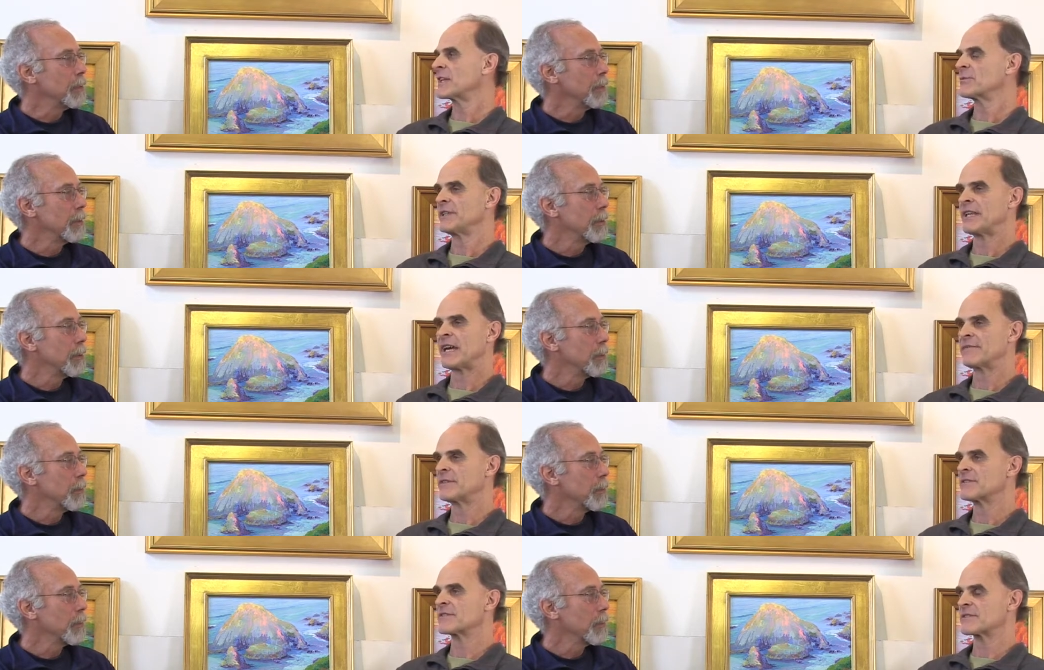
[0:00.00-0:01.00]
Speaker 1: Yeah. Like we have
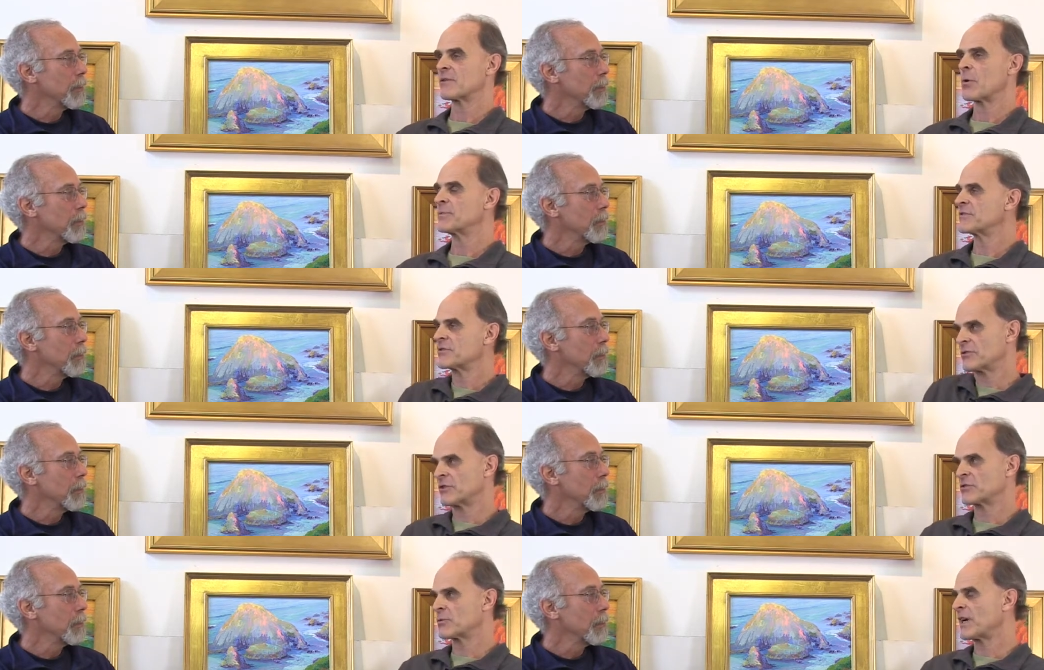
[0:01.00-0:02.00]
this open
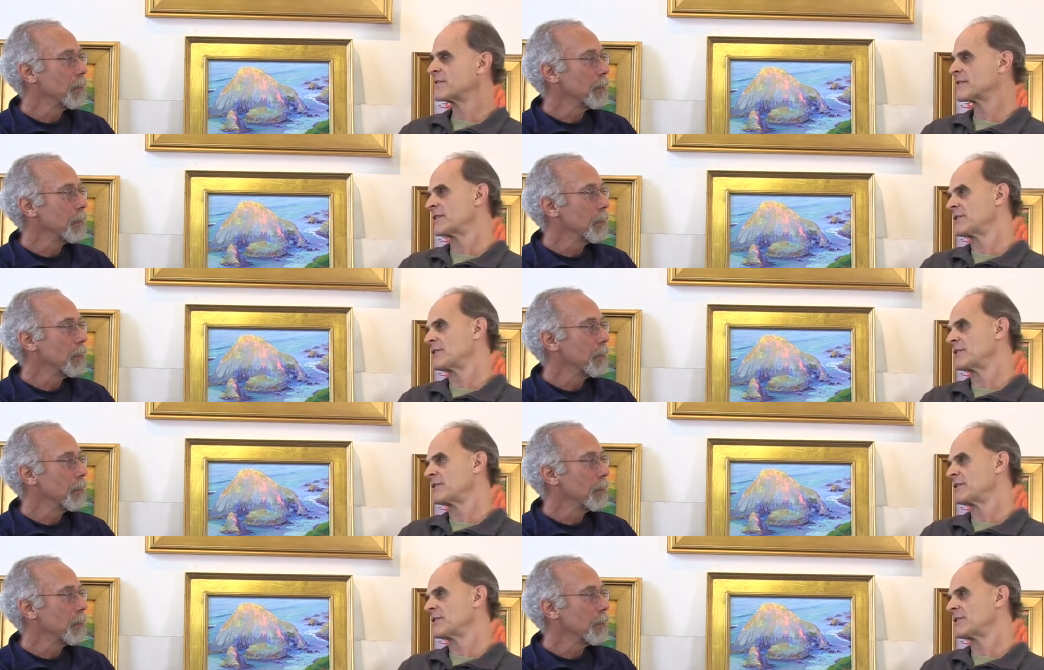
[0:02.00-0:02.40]
studio twice a